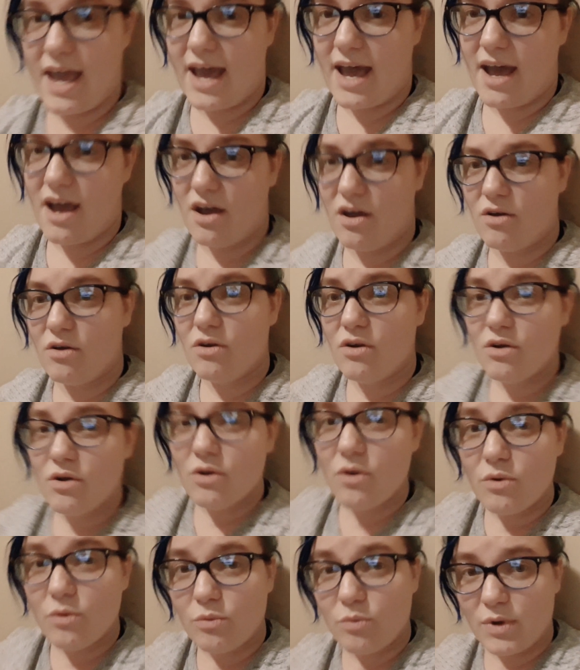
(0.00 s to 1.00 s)
at
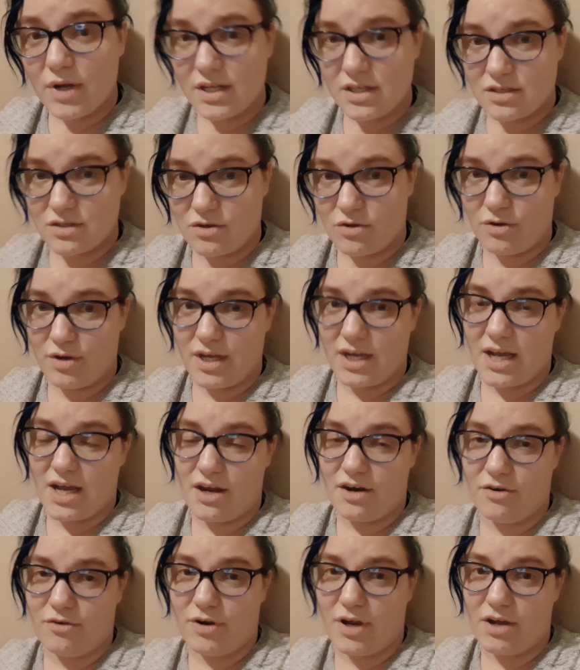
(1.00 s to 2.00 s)
what's going
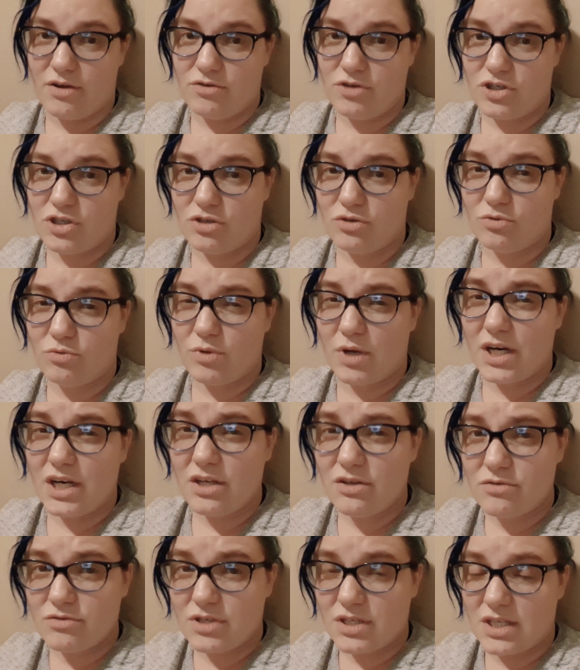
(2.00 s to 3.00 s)
on around you. What do
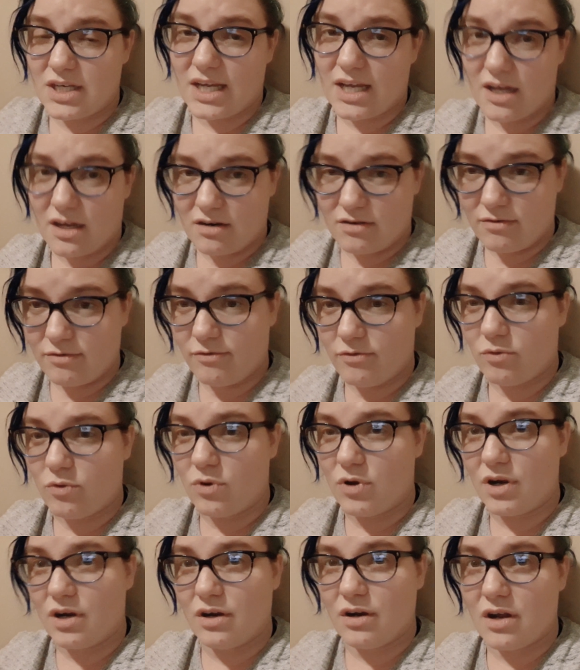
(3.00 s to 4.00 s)
you stand
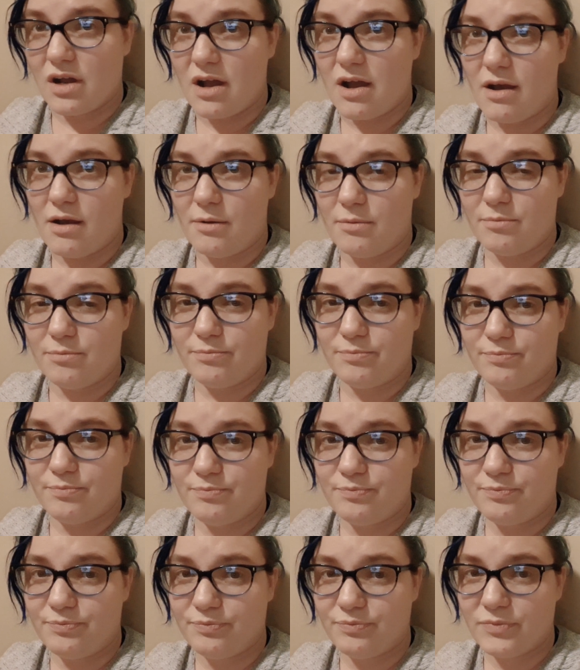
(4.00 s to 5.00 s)
for?
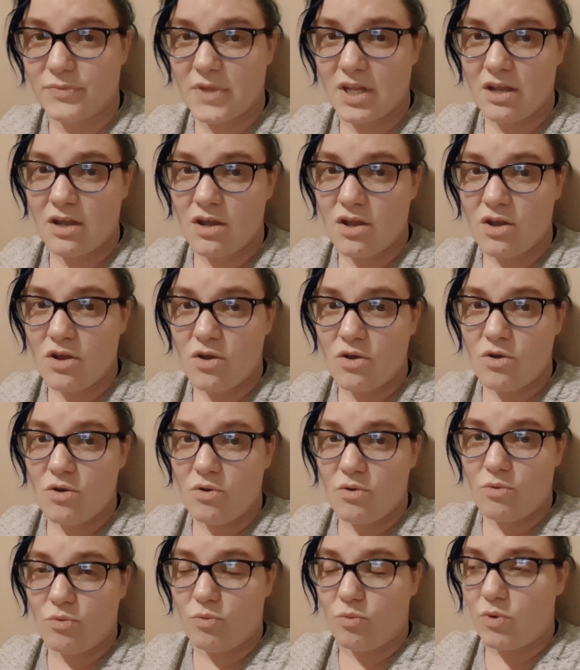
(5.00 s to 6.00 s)

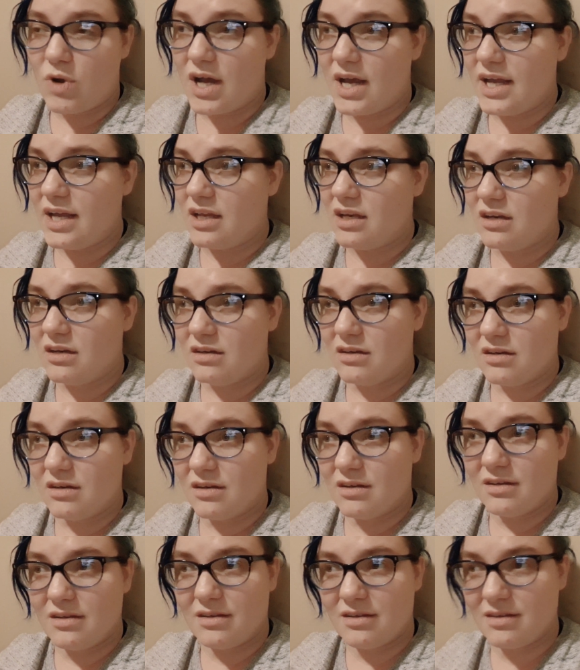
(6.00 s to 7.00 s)

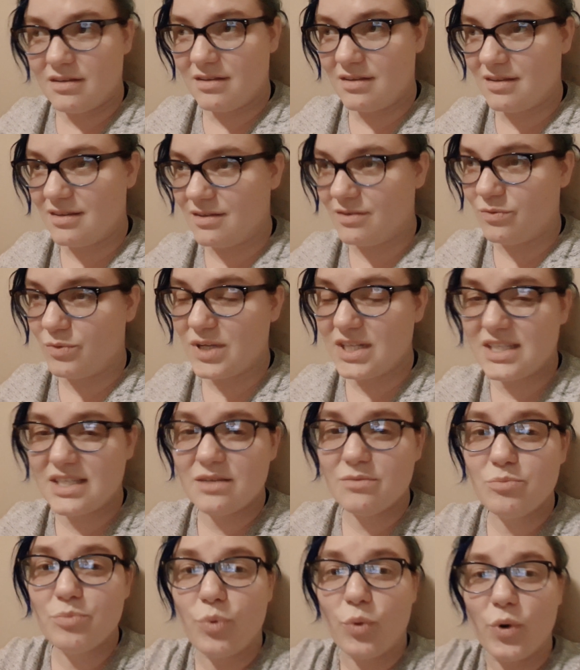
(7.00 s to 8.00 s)
What's
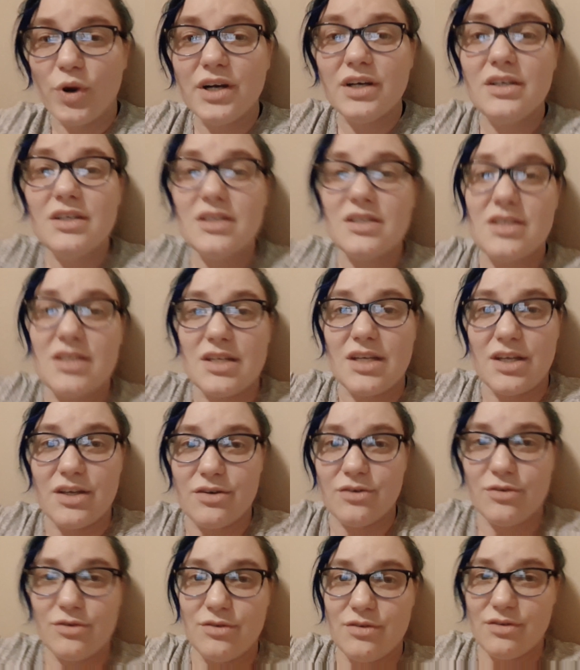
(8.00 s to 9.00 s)
important to
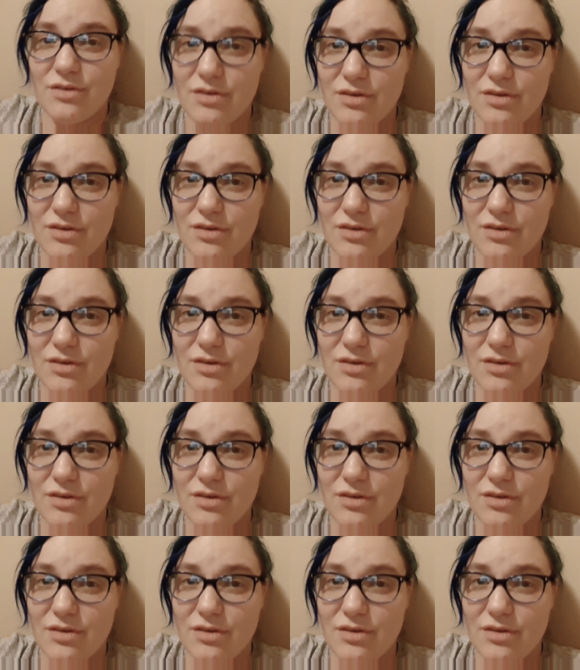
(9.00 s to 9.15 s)
you?